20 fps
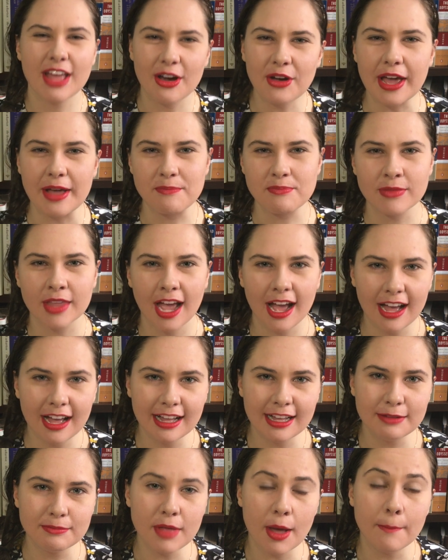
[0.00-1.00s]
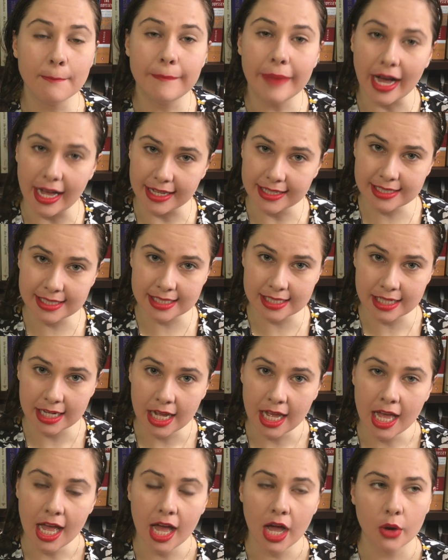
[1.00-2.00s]
Okay, but
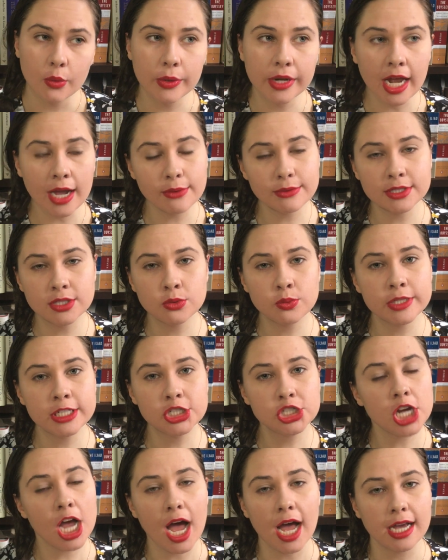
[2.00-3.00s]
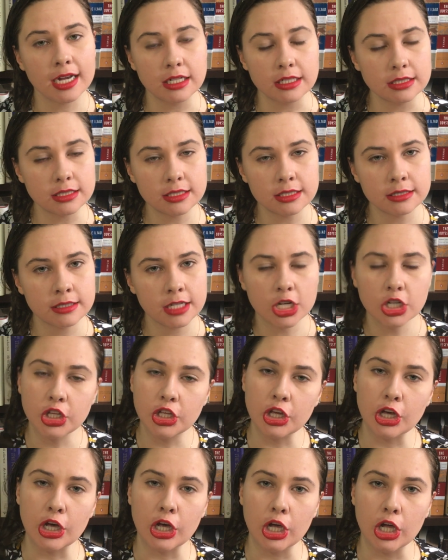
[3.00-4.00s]
when I was a wee child, a
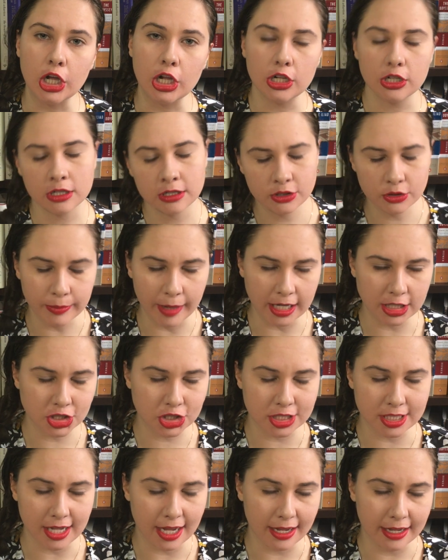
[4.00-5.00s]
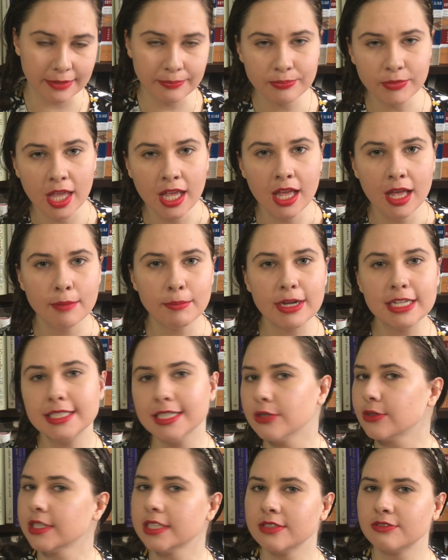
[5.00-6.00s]
girl, you might say, my
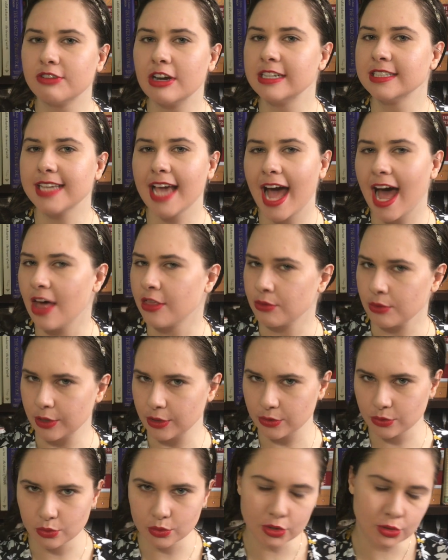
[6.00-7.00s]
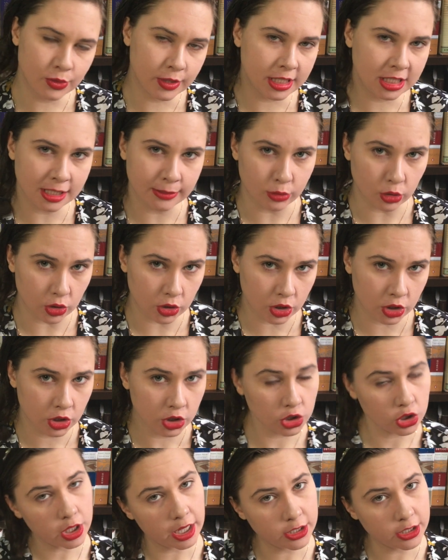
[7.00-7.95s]
dearest friend Catherine was reading a book.